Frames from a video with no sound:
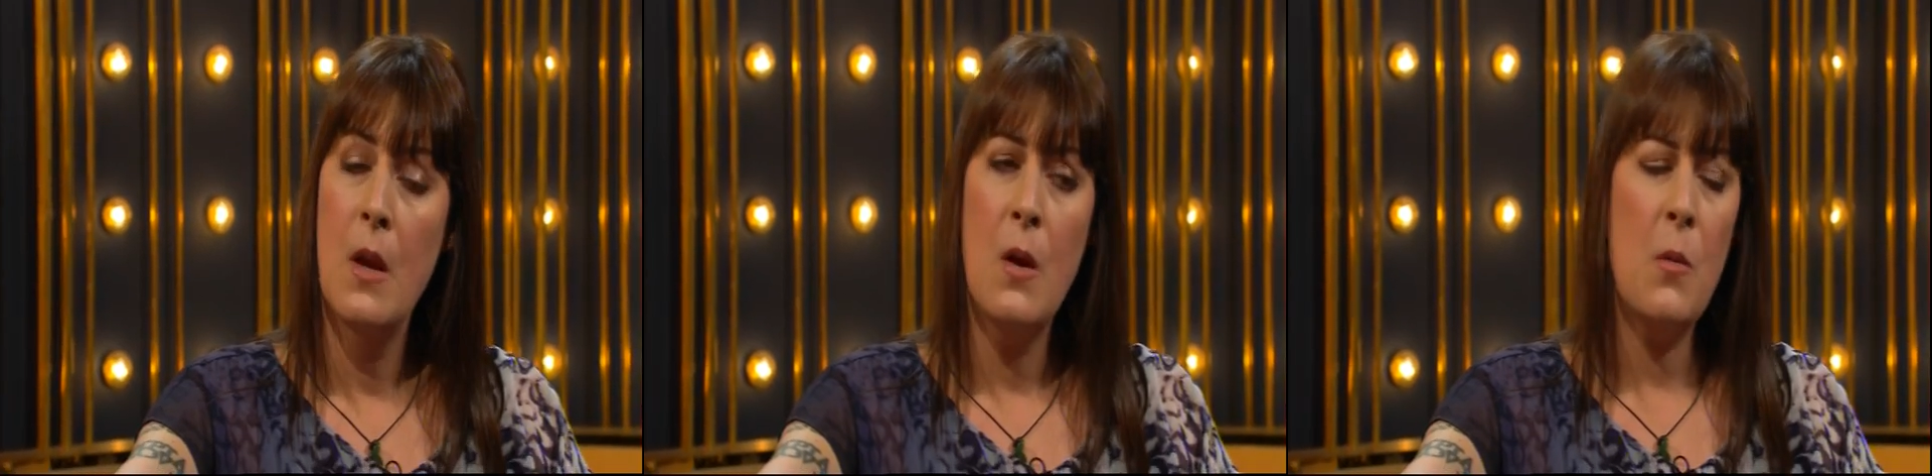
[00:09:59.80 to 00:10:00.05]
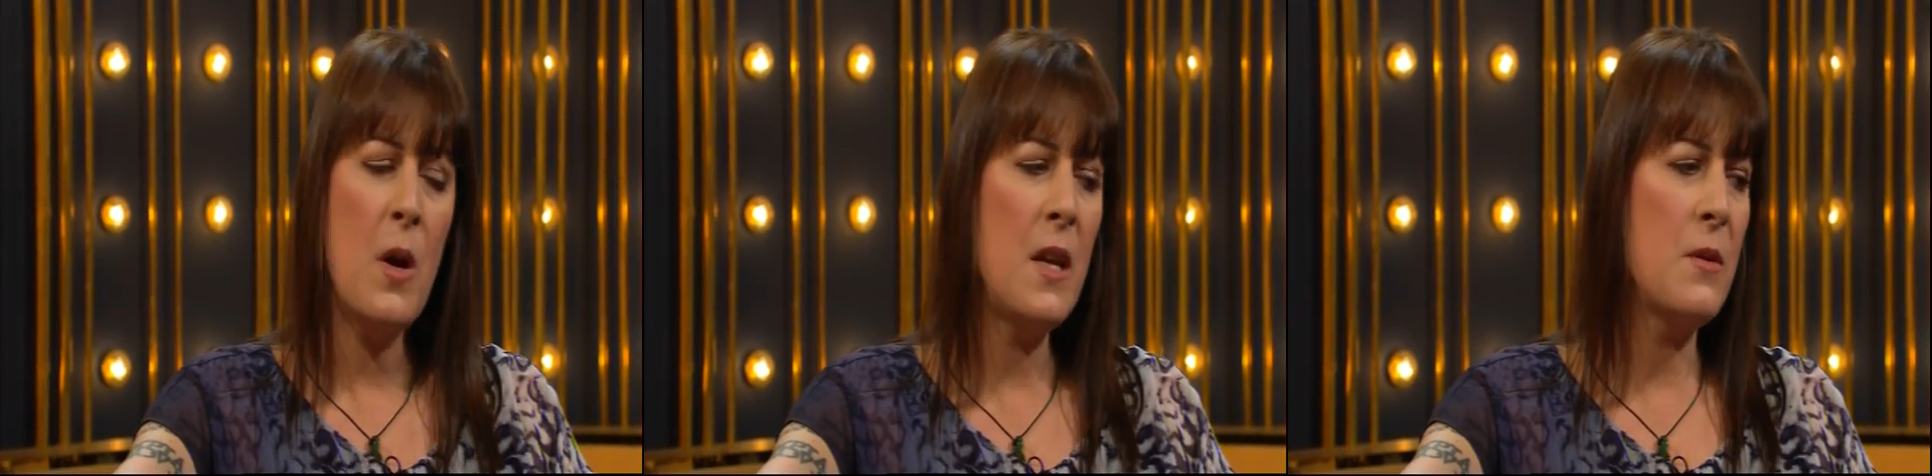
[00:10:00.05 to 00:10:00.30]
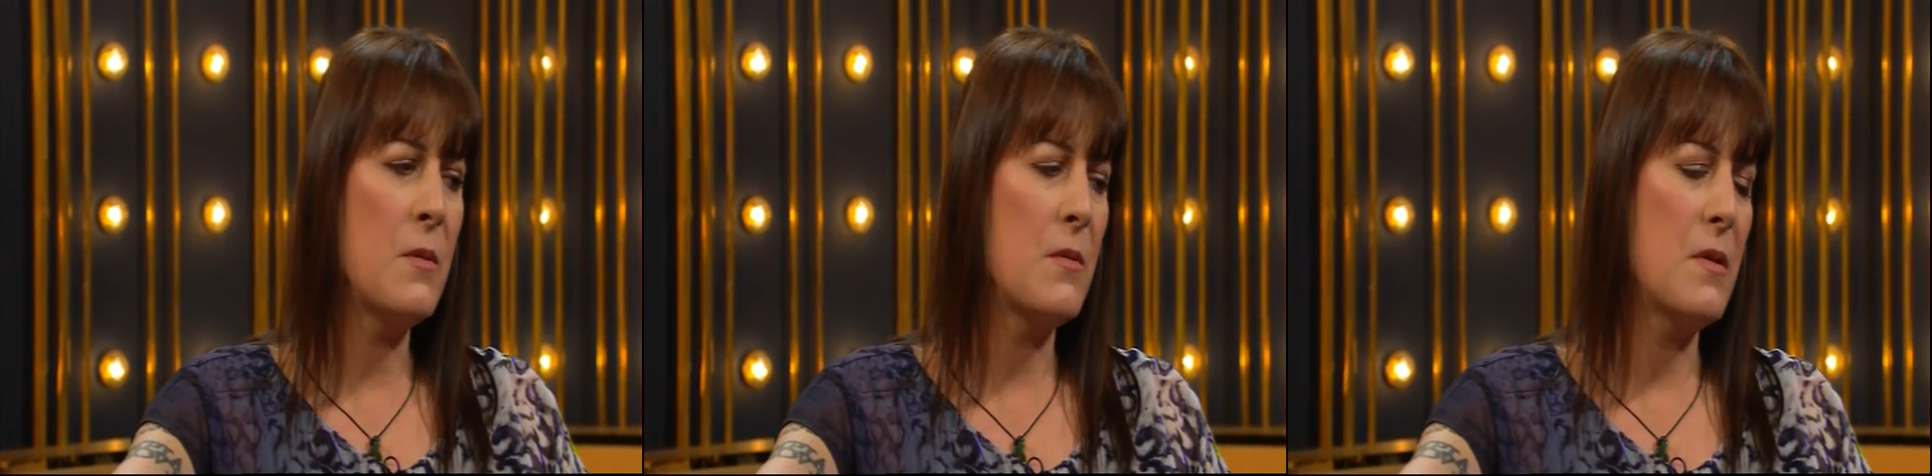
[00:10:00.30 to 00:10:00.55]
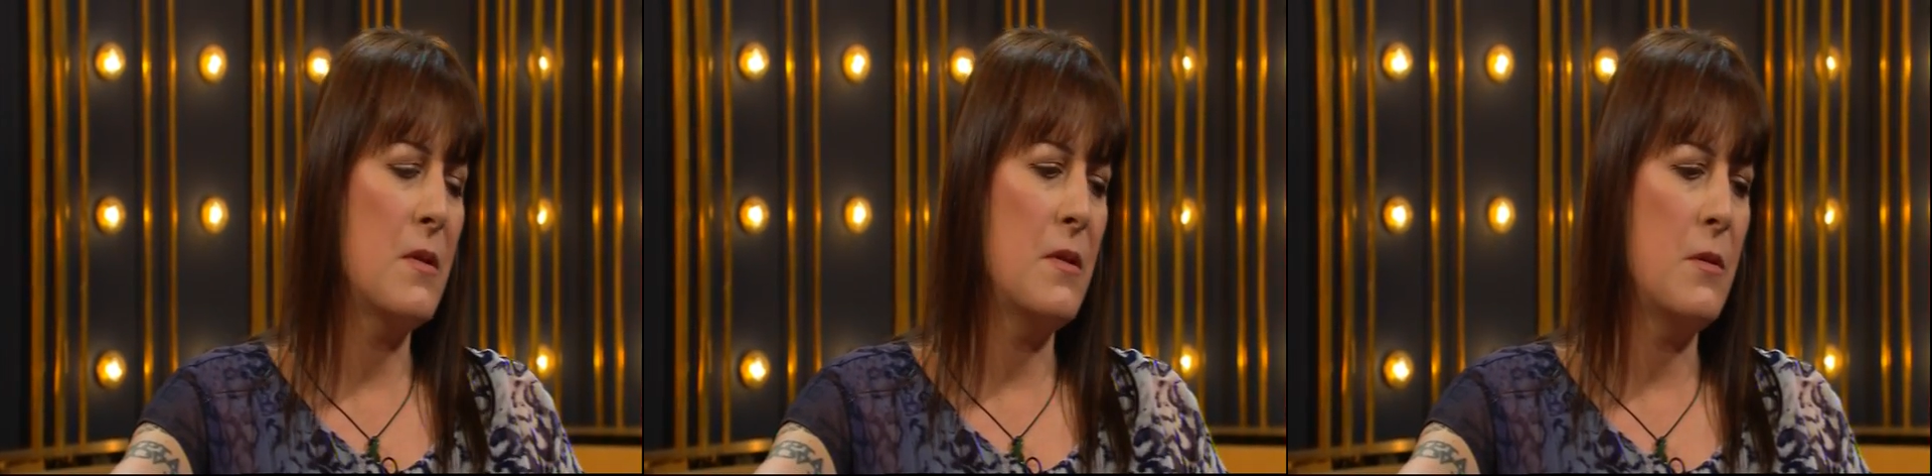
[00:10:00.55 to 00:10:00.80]
Well,
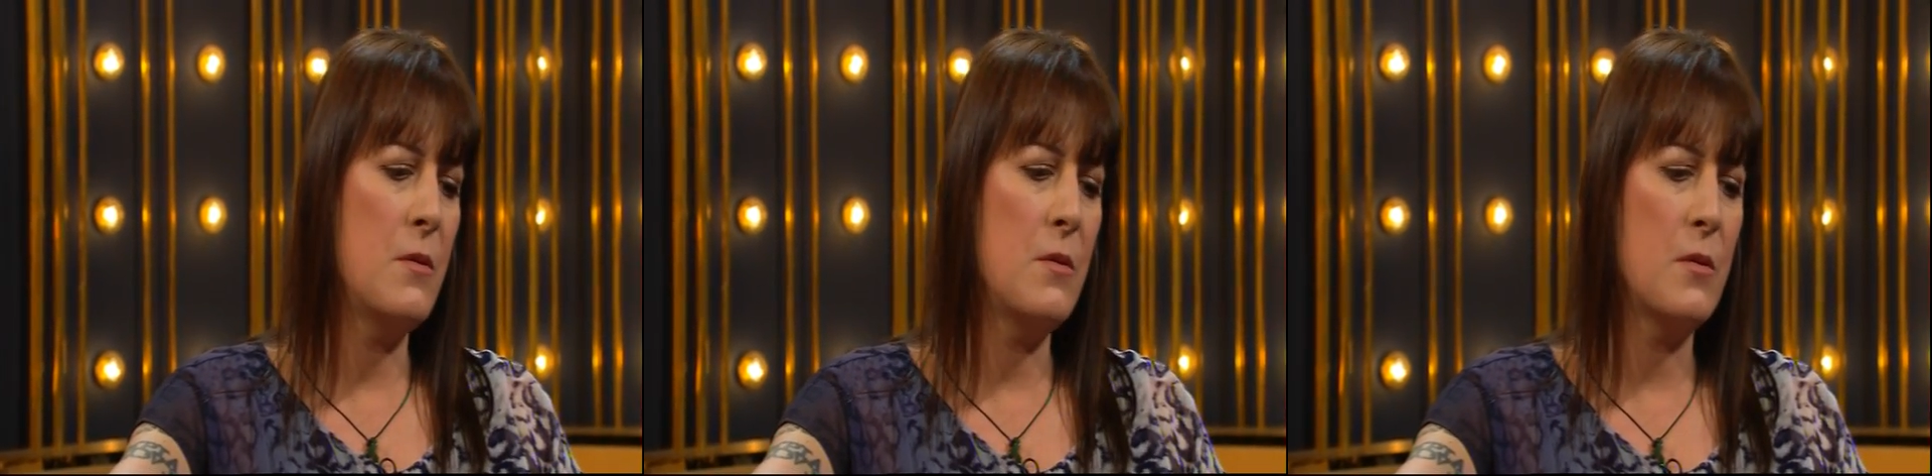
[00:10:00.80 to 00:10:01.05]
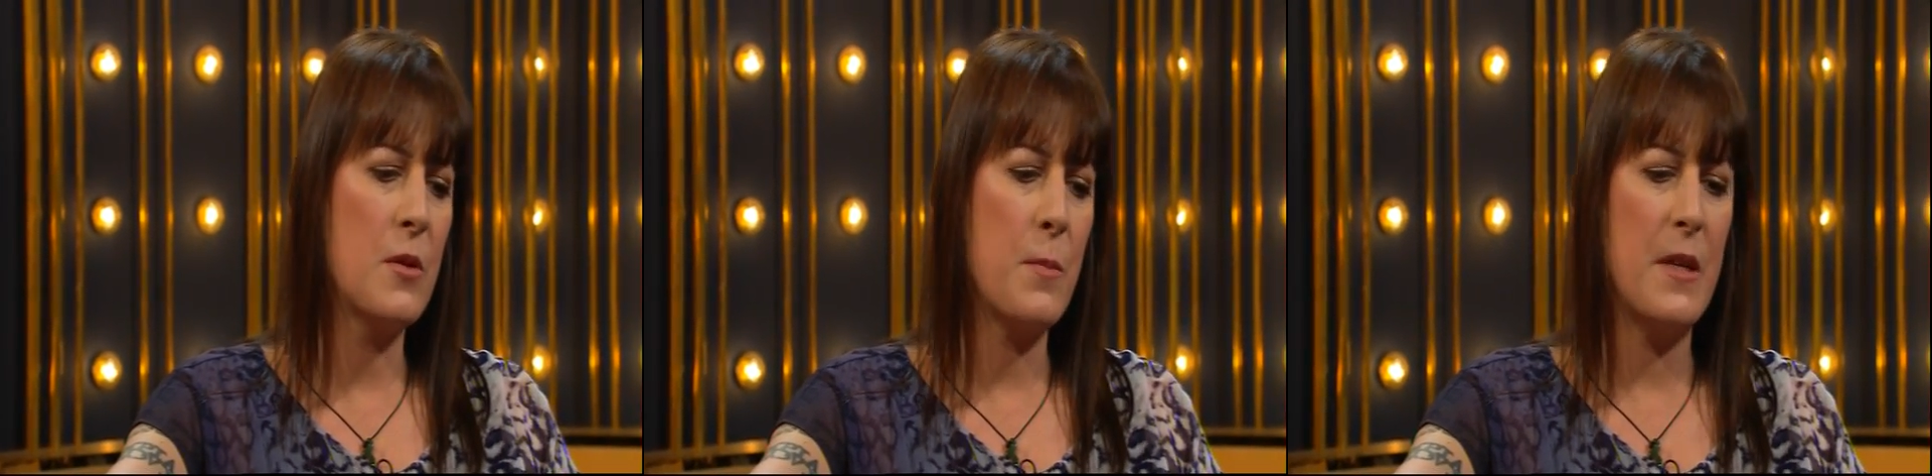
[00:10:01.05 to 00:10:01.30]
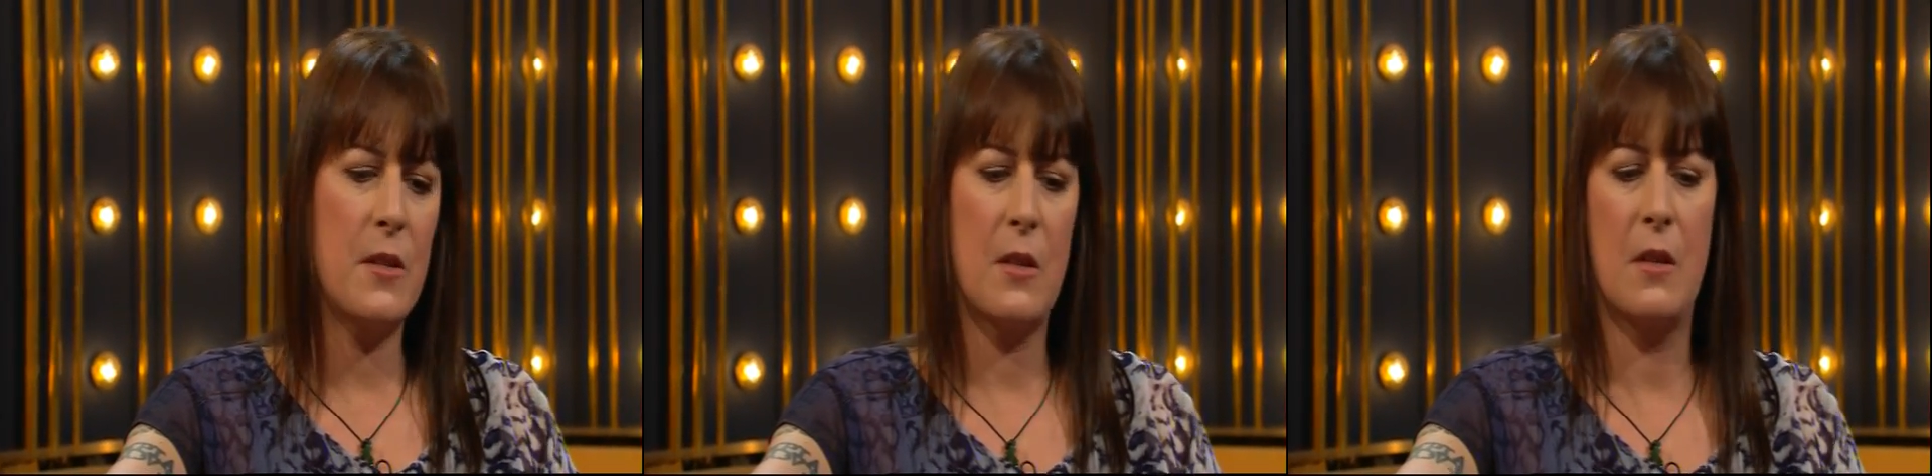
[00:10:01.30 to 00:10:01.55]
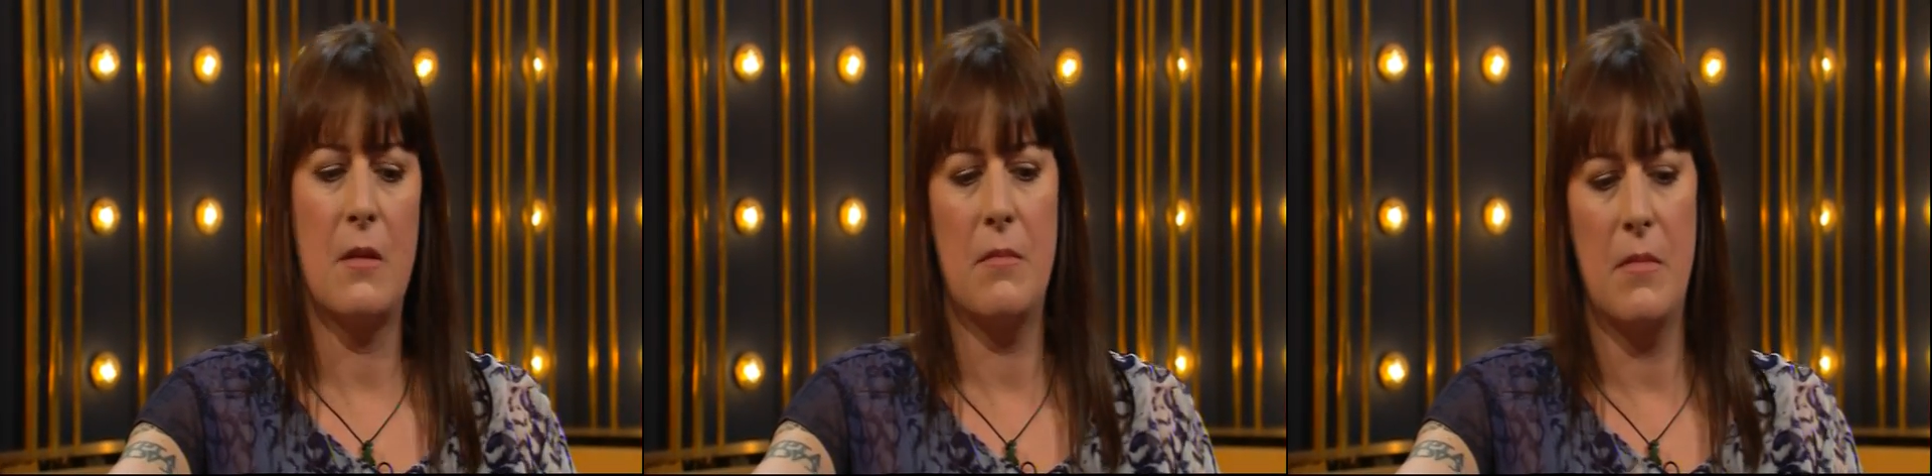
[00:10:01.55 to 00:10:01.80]
you speak
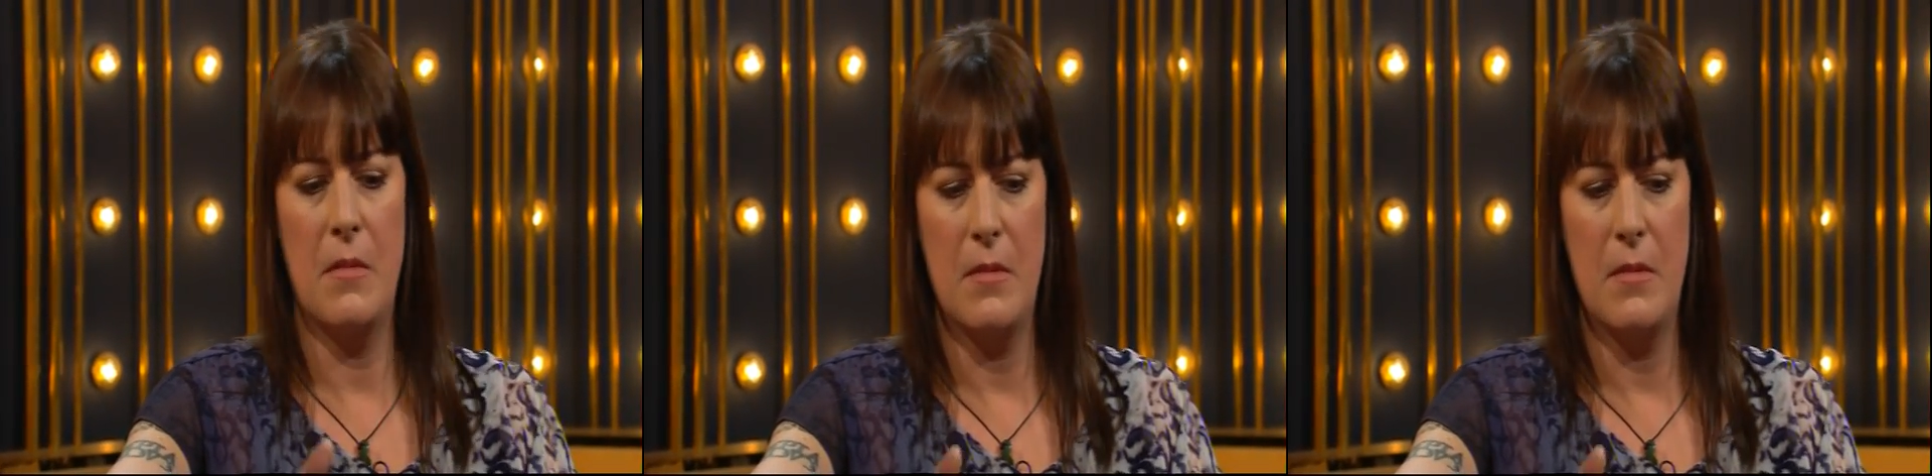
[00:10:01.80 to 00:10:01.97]
to